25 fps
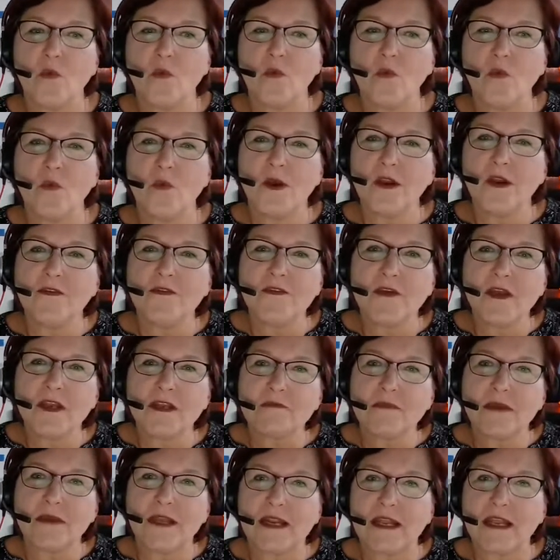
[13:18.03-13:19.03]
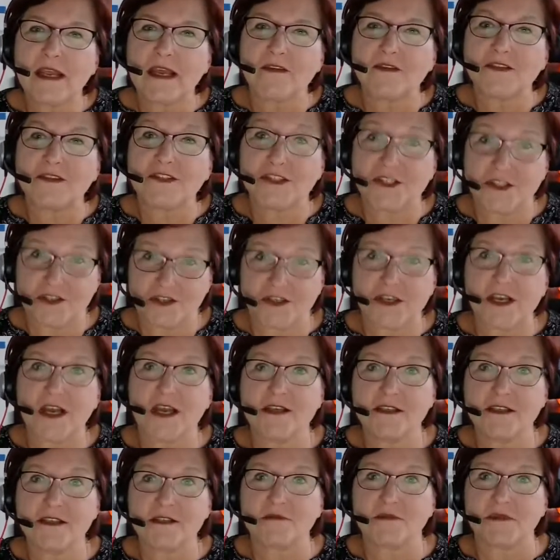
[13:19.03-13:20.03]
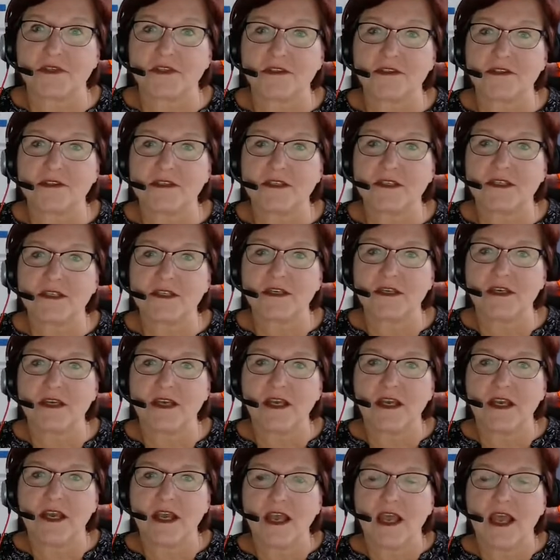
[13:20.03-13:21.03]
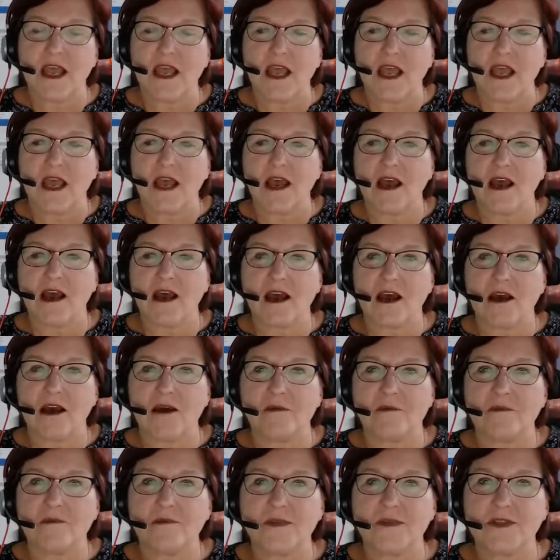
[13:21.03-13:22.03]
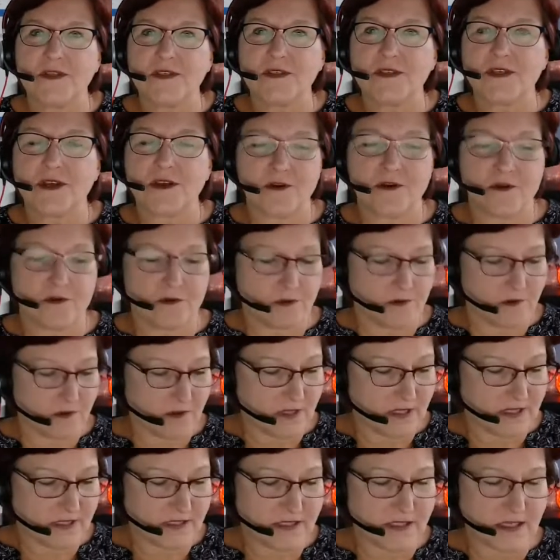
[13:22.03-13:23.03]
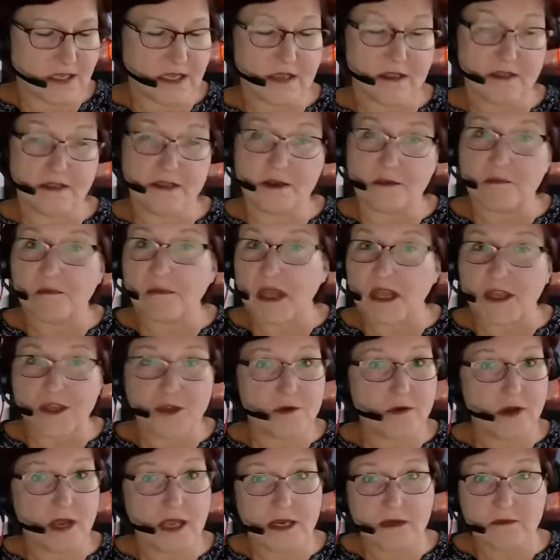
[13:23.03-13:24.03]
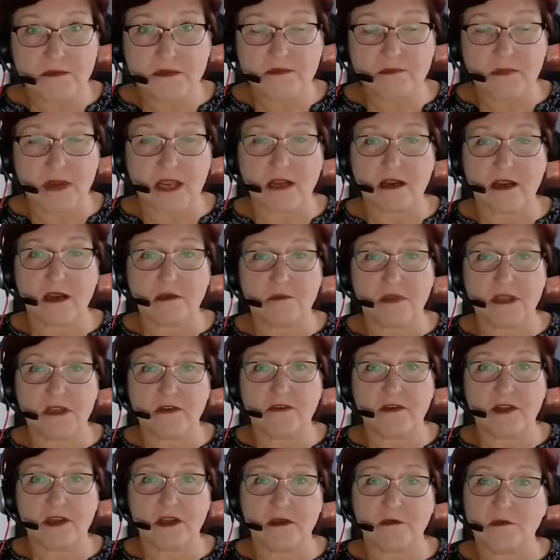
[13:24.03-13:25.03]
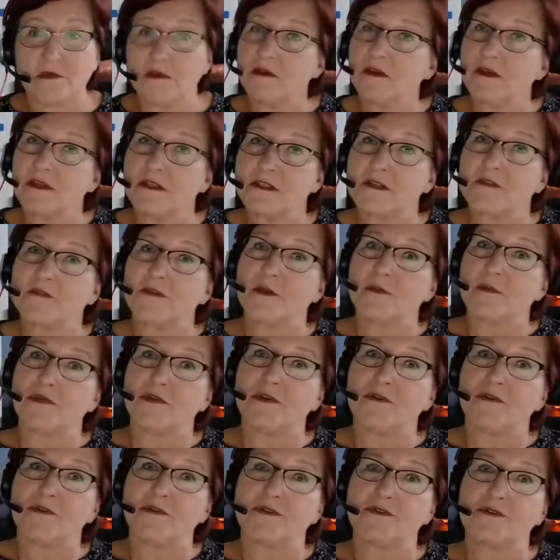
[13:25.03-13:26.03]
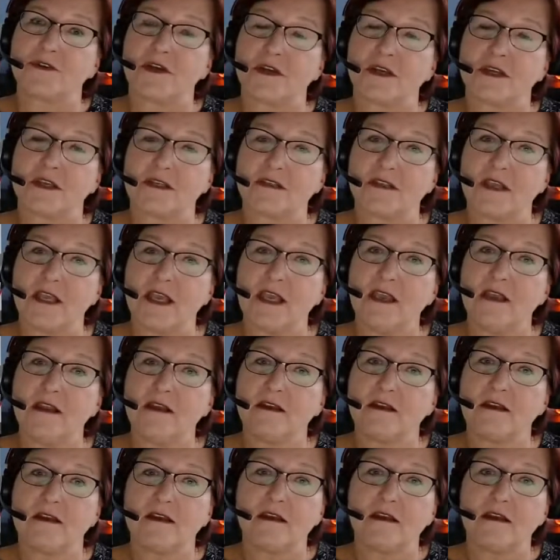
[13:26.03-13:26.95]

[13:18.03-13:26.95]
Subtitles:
What effect might it have to your customers? So let's see, the menu items might not be available because if the produce truck is late,